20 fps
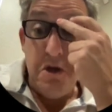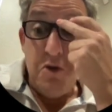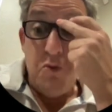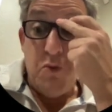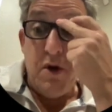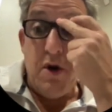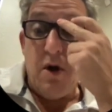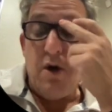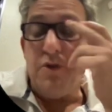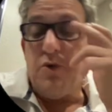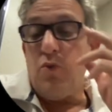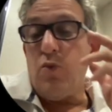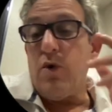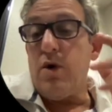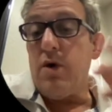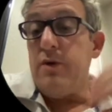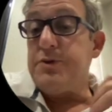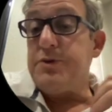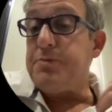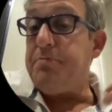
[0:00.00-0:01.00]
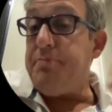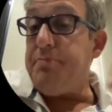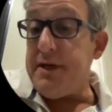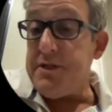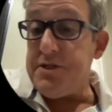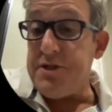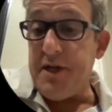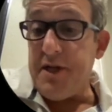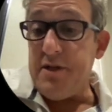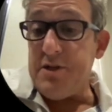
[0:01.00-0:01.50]
We are the world's
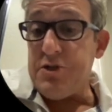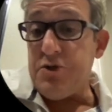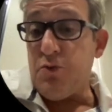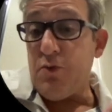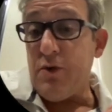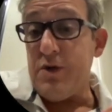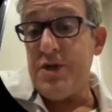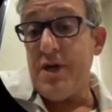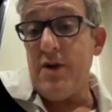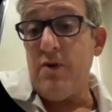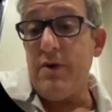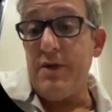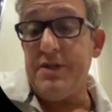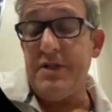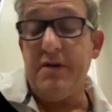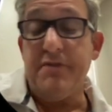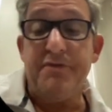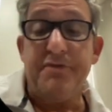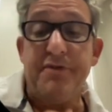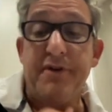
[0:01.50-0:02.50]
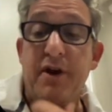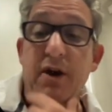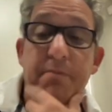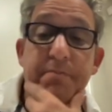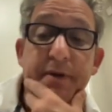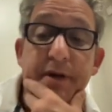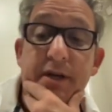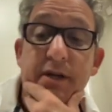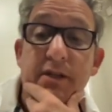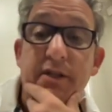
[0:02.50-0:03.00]
busiest regenerative
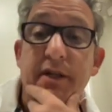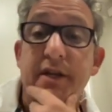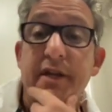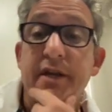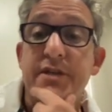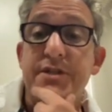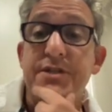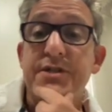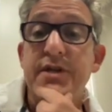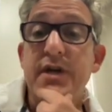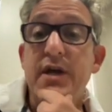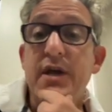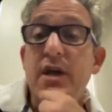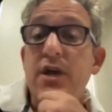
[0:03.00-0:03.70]
therapy clinics.